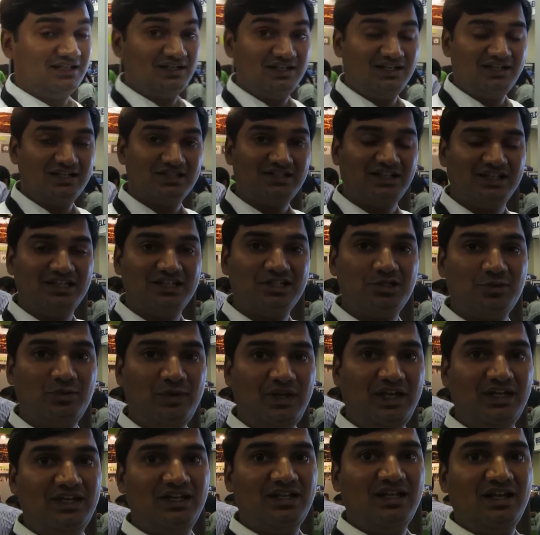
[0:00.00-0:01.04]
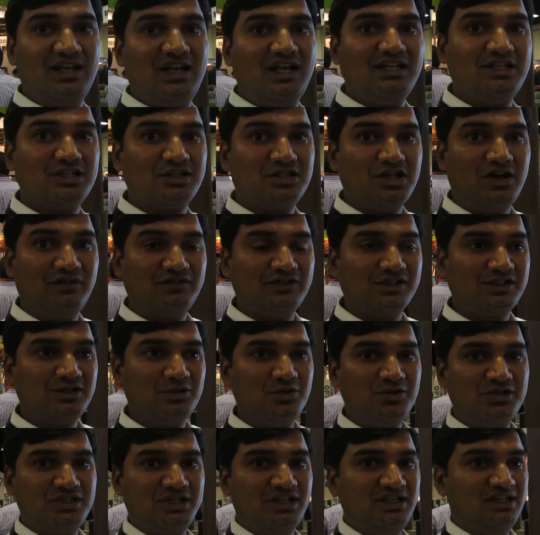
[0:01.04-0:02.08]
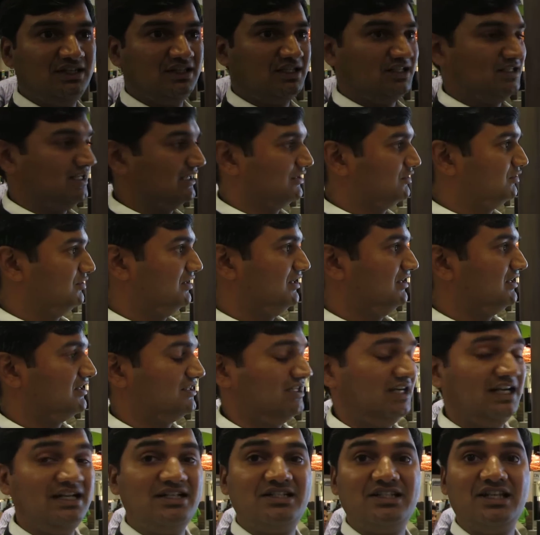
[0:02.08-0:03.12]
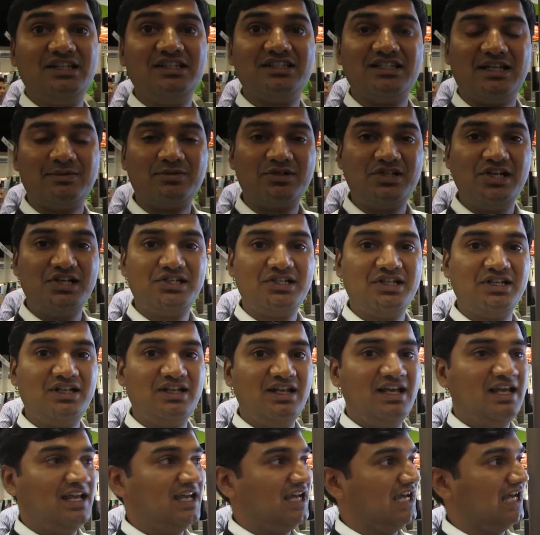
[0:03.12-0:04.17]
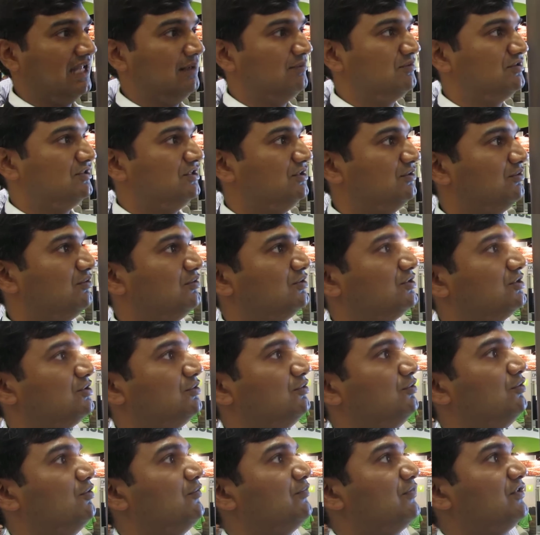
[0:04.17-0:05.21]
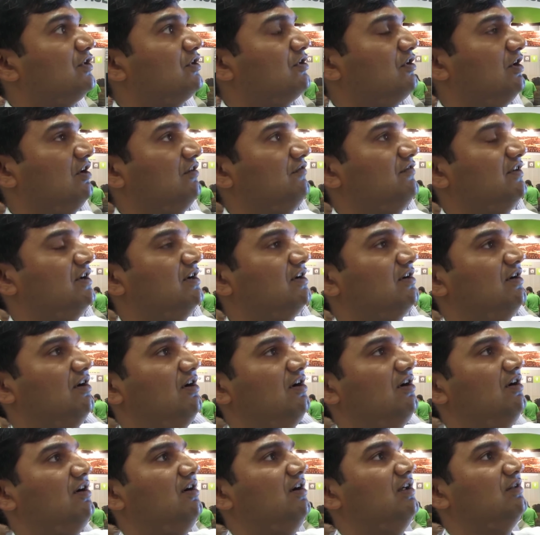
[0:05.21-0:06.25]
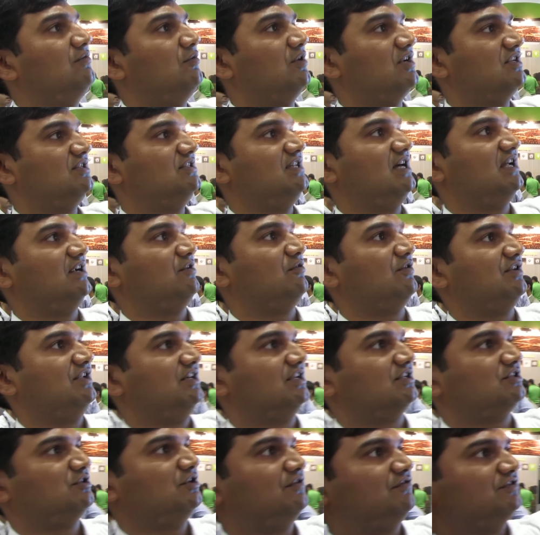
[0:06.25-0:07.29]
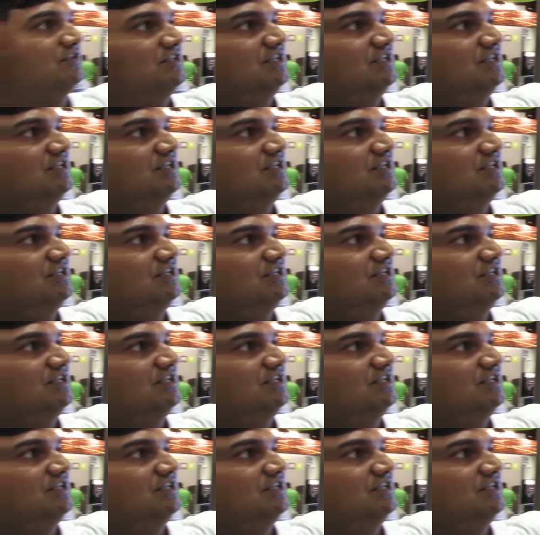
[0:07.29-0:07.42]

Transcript: Grid Design Suite. It is a software solution. This actually resides in Substation, helps you to configure all what is there over here. So if you